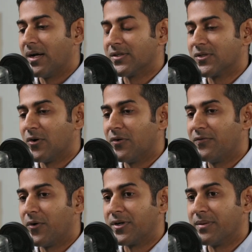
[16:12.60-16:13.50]
So
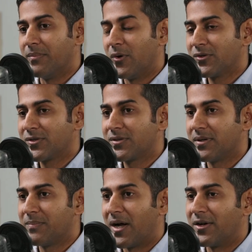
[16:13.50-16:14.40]
for the most
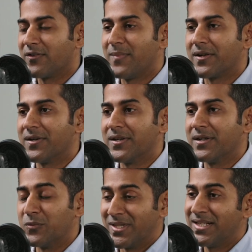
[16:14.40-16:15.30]
part of my
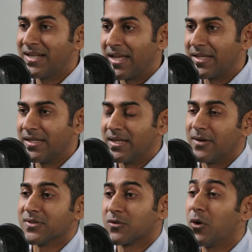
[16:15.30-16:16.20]
career within Daikin, I
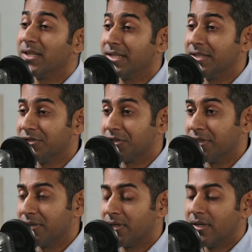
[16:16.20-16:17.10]
was a quality
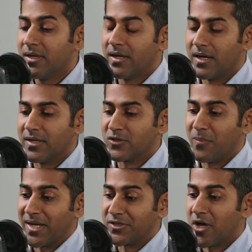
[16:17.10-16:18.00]
engineer. So
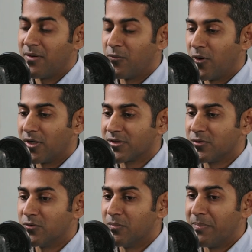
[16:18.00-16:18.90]
my job was
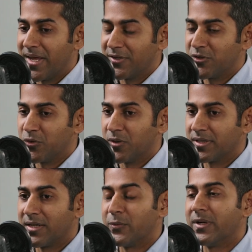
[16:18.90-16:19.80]
to make sure
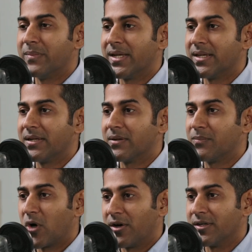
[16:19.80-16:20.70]
that we are making
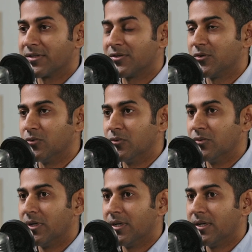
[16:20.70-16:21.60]
products to
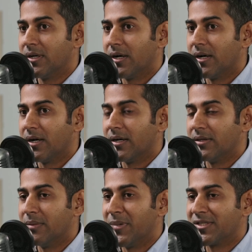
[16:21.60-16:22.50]

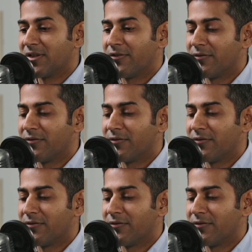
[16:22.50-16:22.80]
the best